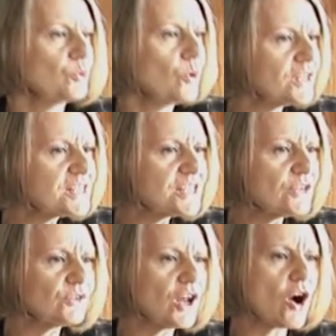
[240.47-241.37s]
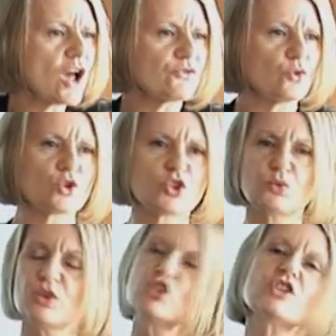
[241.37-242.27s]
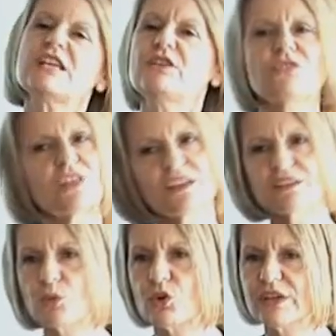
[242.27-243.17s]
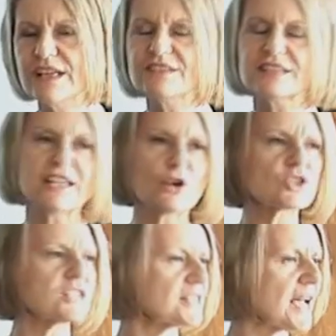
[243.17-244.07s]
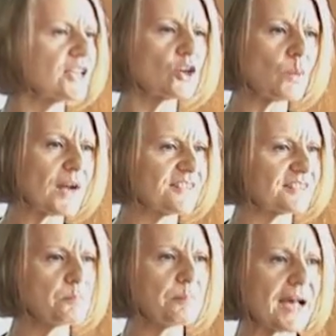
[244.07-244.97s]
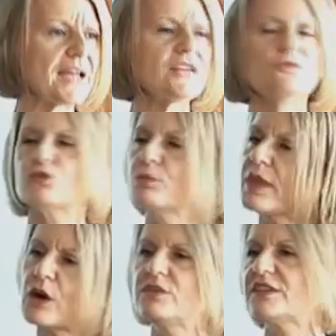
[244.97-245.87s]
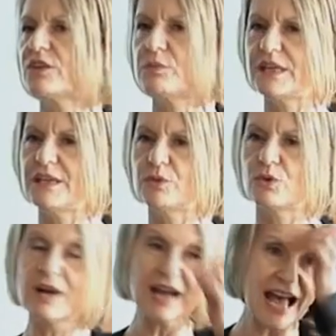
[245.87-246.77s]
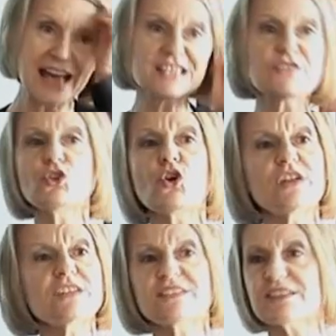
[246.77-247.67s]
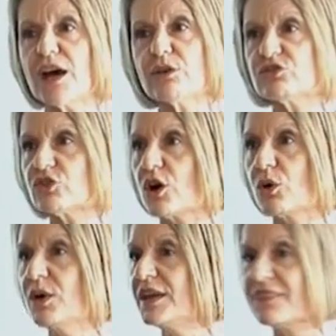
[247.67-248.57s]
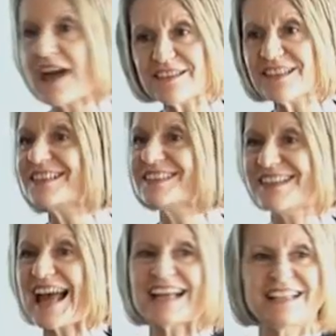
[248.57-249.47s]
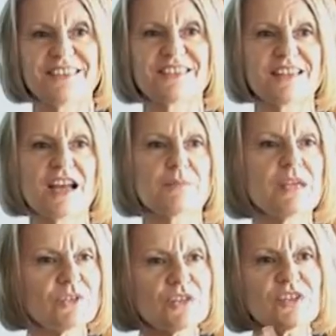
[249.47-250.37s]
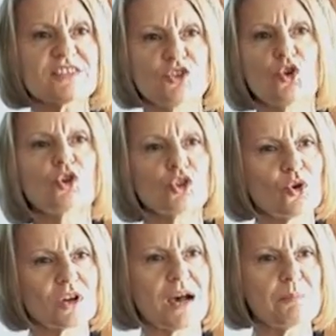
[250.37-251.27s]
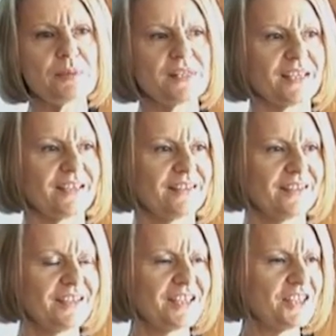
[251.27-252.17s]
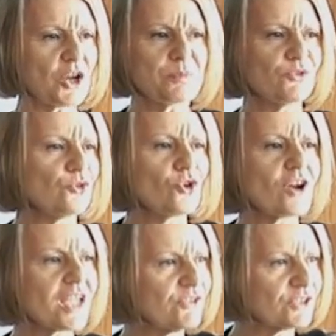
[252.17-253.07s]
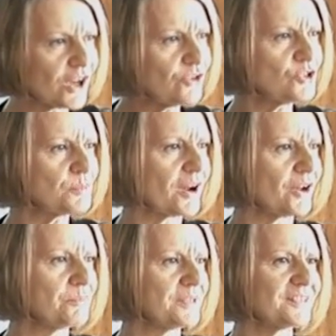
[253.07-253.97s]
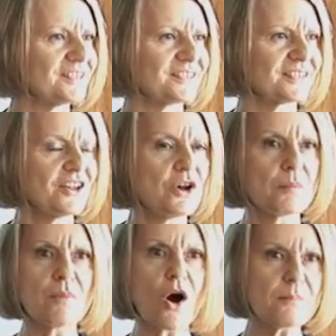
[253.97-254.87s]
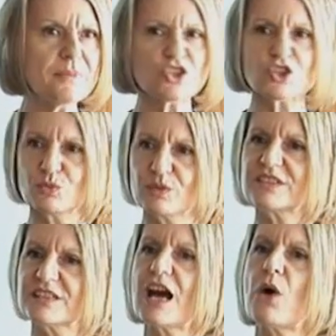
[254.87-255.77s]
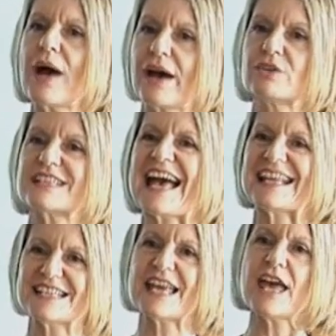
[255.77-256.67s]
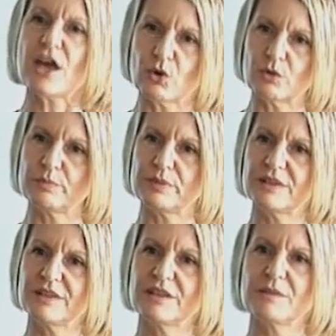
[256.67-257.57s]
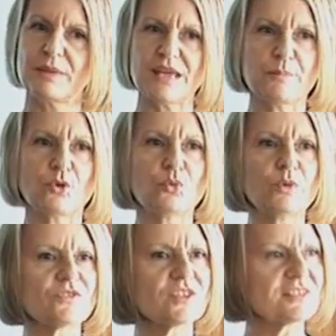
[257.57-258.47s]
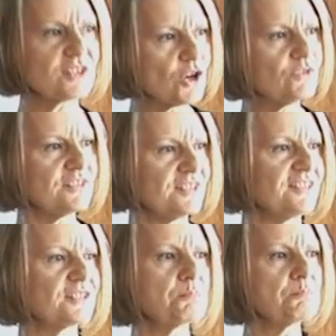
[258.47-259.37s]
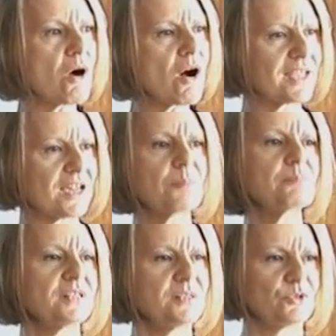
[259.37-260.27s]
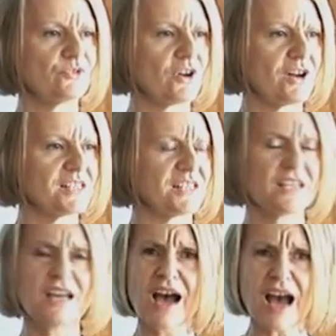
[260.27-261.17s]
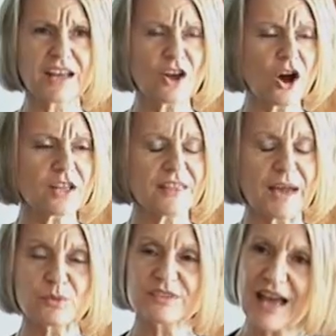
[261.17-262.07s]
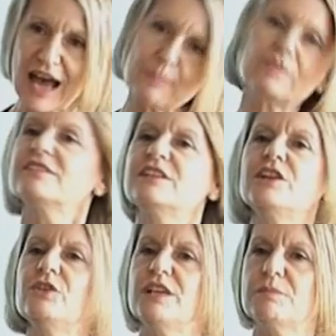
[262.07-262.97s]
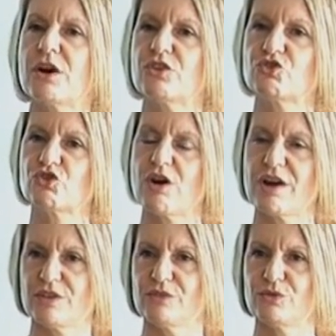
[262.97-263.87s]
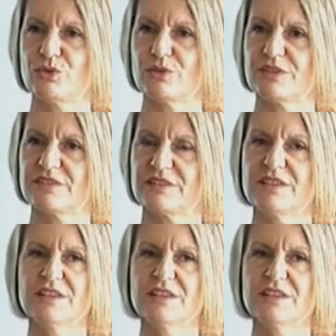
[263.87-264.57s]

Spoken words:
quality of life or to achieve things more easily or to take away some pain from those other people. And if you're in a sales role, that's exactly the same, even if it's not your company. You know, before I even owned my own business, my mission was to go out and help people with the services that my company provided. And that was absolutely my driving force.